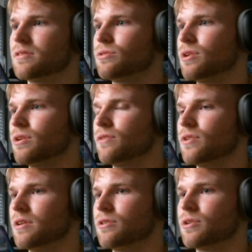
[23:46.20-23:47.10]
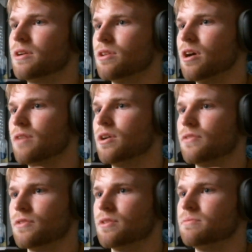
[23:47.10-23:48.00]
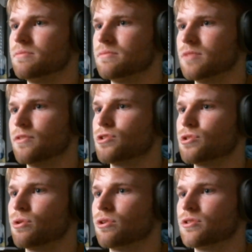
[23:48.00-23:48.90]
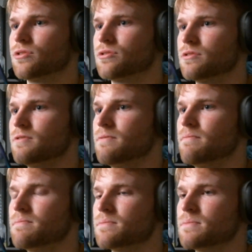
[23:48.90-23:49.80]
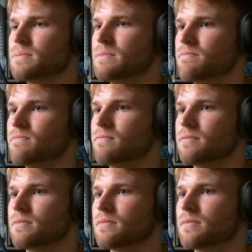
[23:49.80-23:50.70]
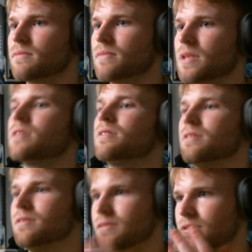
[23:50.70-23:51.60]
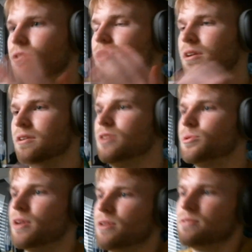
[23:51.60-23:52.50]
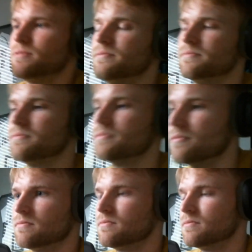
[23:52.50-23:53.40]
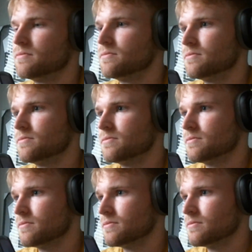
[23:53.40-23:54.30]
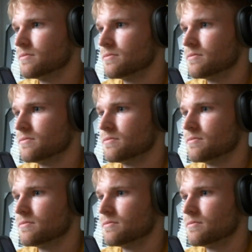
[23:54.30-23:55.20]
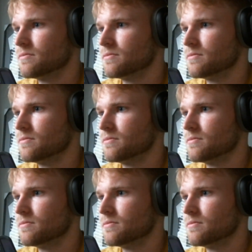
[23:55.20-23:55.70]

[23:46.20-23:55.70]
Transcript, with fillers: it'll get a, it'll get a laugh off of them, off their shoulders. Why didn't you stay? Okay, here we go. I couldn't fix it. I couldn't fucking fix it.